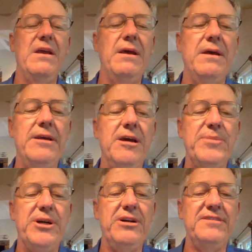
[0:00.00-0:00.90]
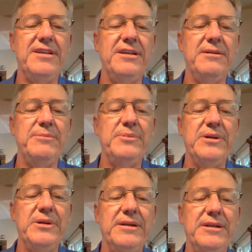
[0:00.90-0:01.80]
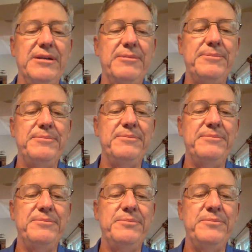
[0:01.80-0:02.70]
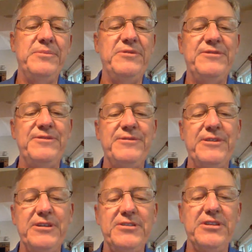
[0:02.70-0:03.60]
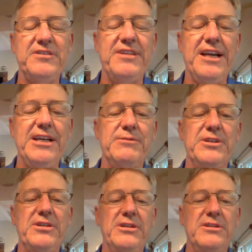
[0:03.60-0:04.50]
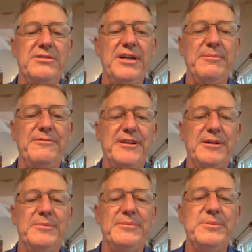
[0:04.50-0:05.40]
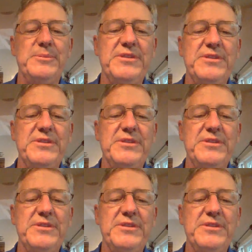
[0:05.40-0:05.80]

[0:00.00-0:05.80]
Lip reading: birds that are on their first or second return trip from South